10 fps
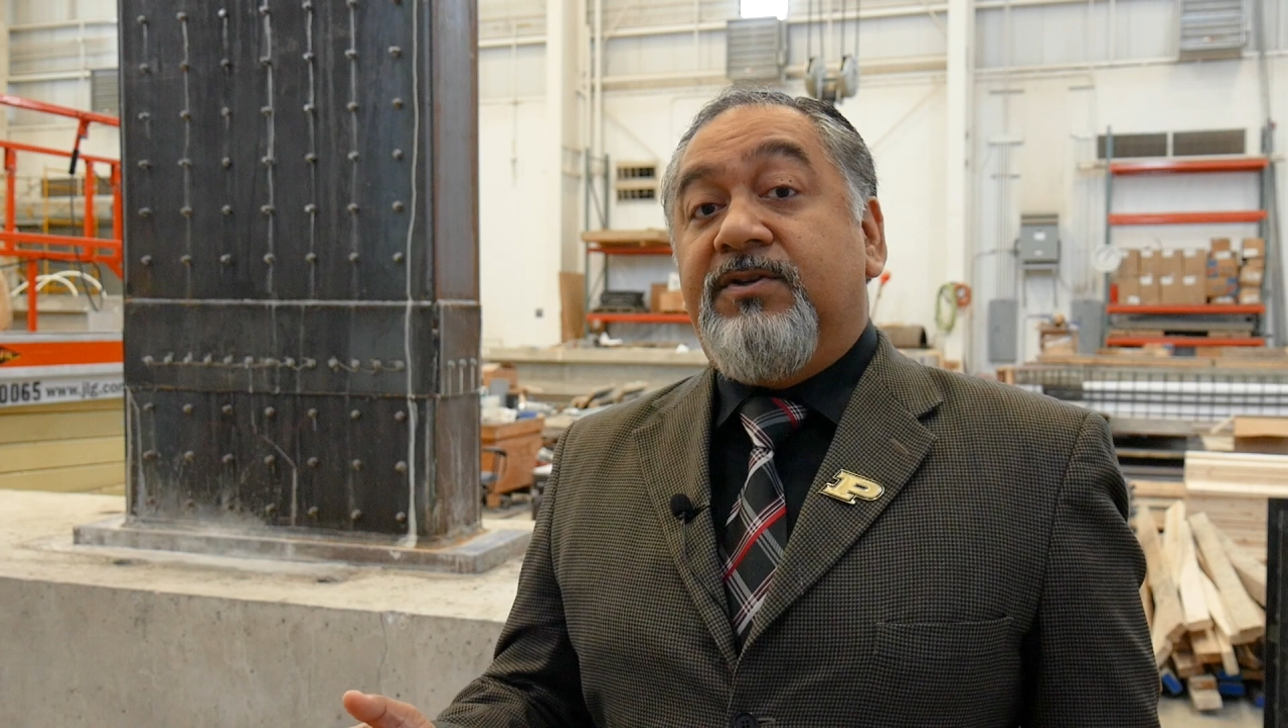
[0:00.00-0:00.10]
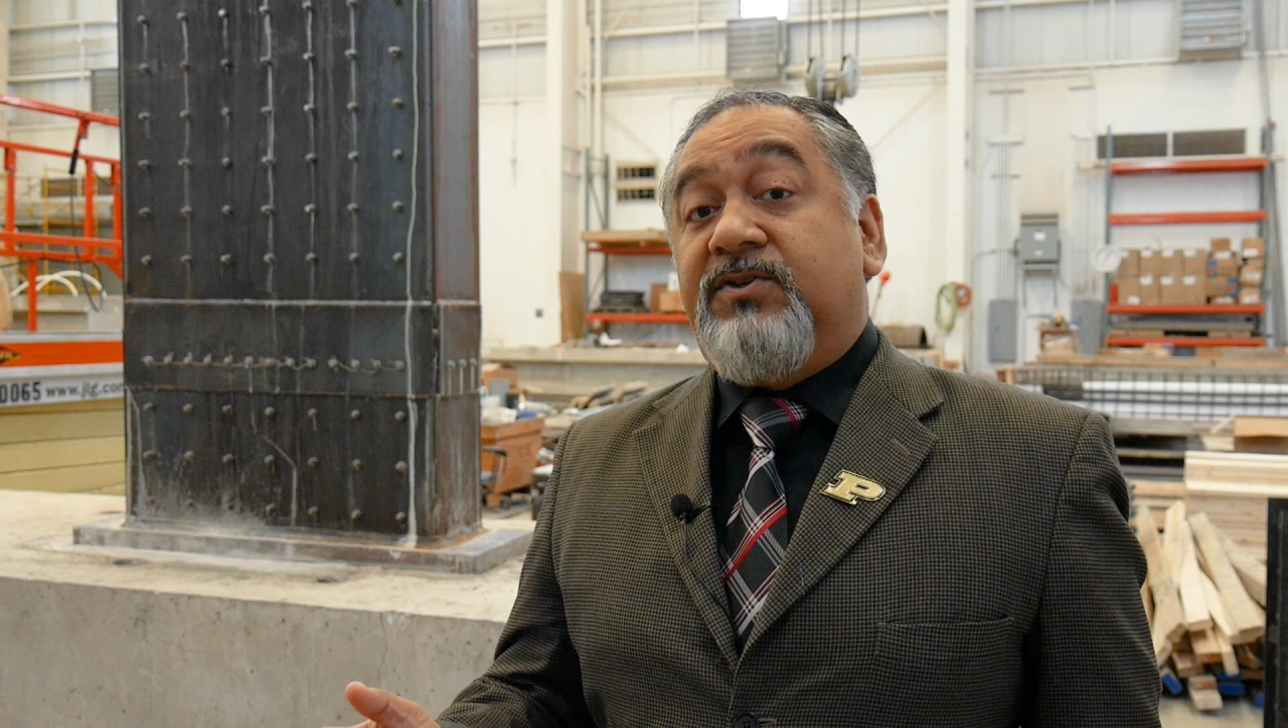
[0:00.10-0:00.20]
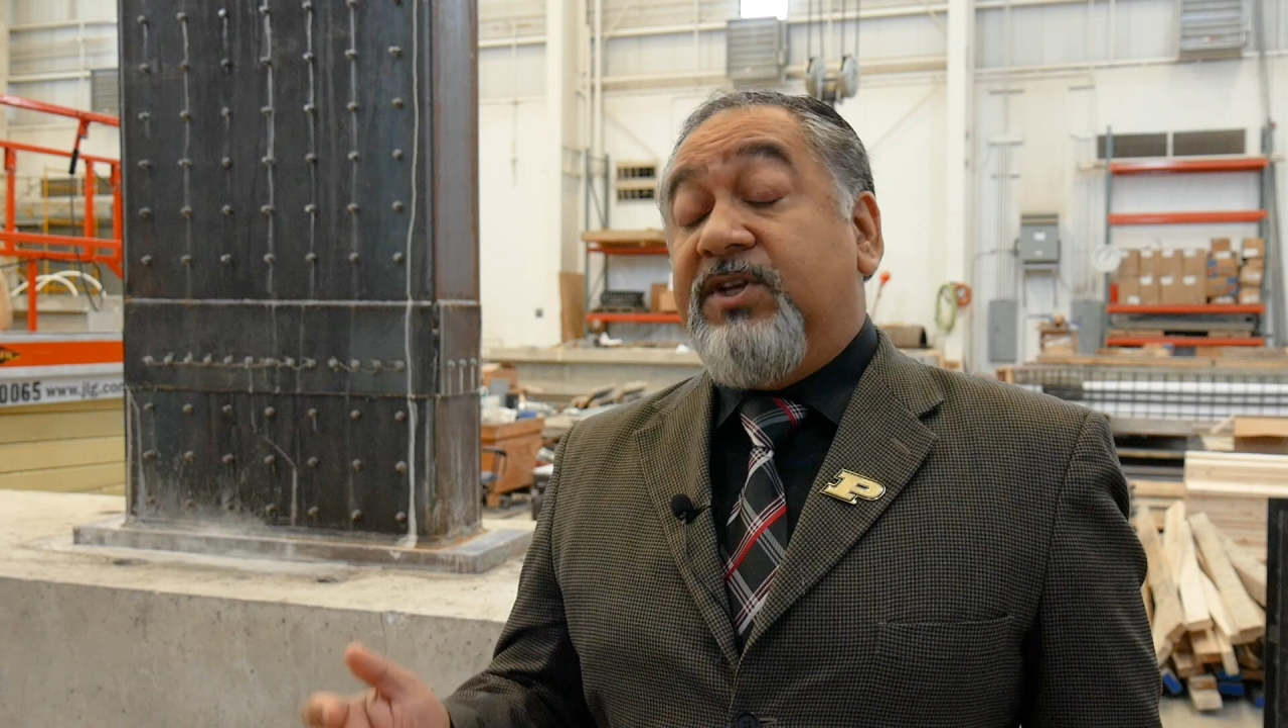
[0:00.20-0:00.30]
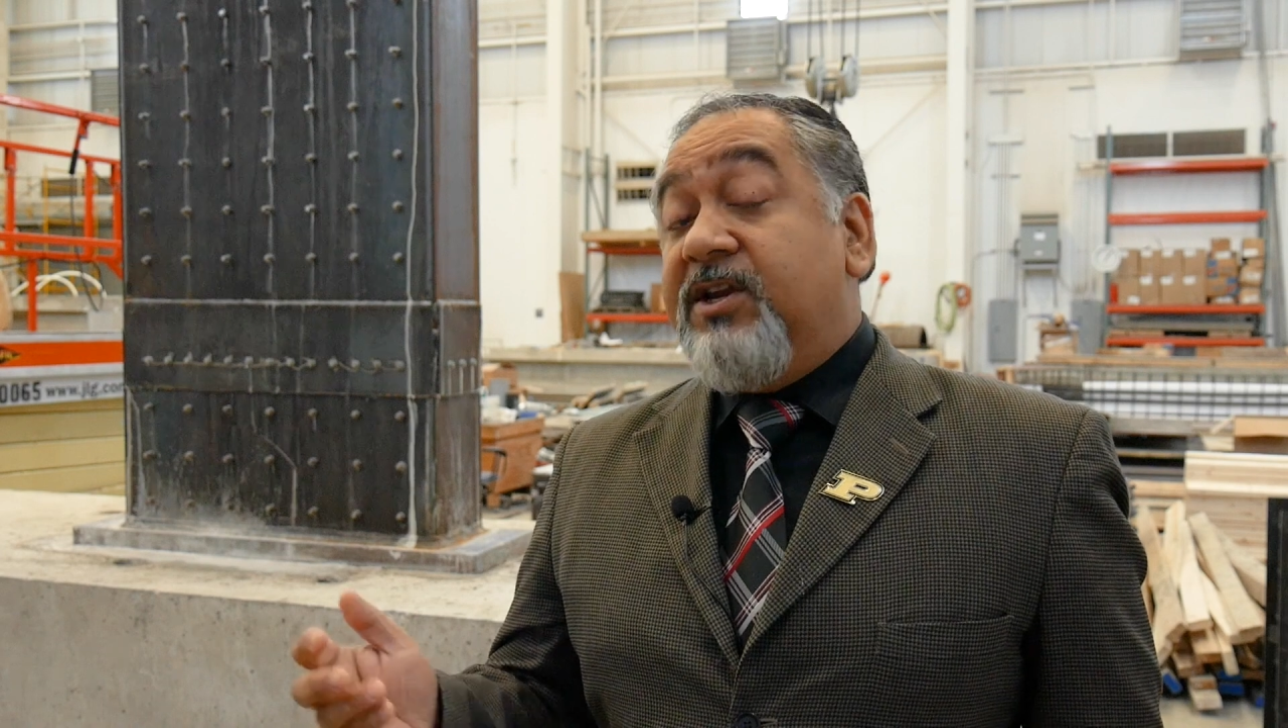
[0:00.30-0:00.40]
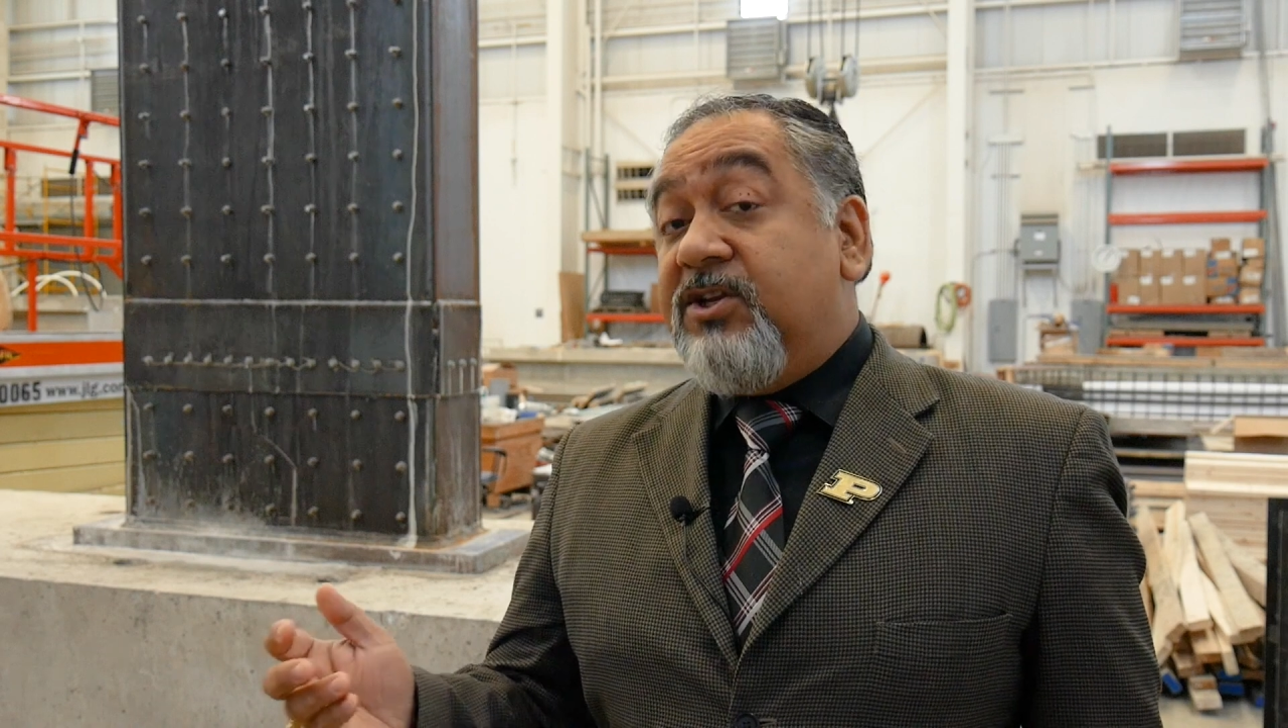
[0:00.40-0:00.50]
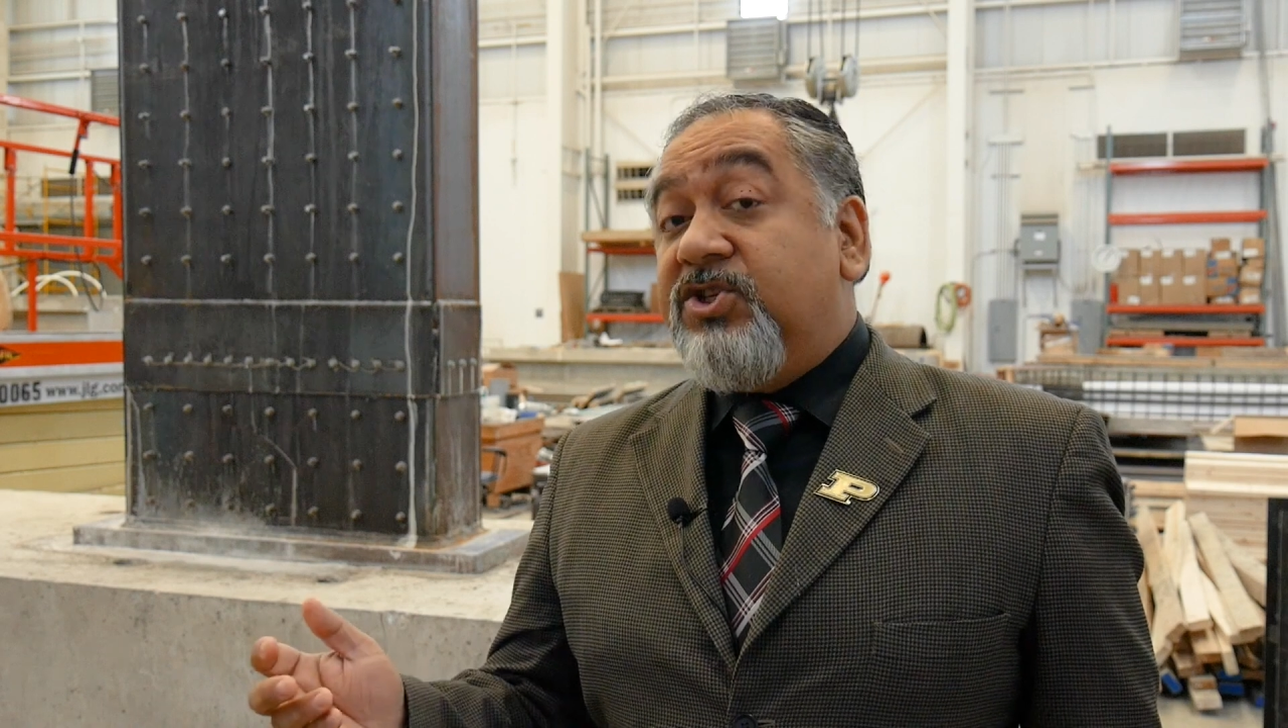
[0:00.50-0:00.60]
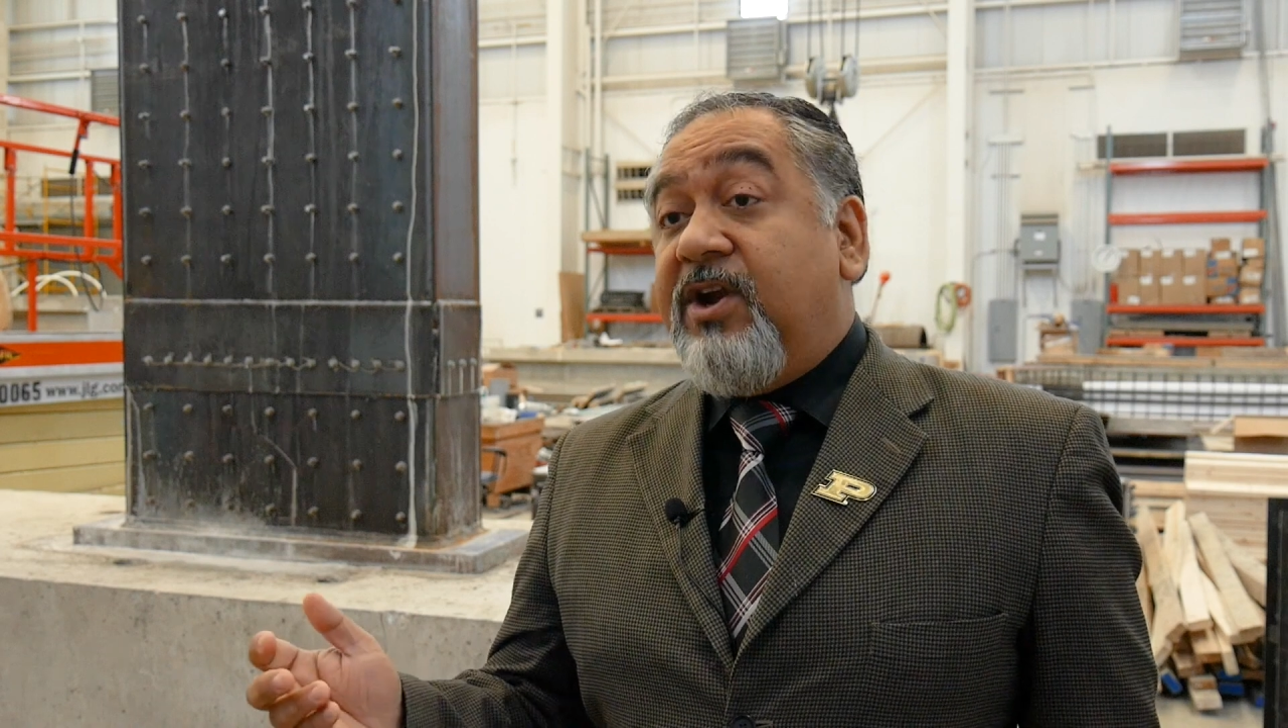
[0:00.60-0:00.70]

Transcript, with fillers: signature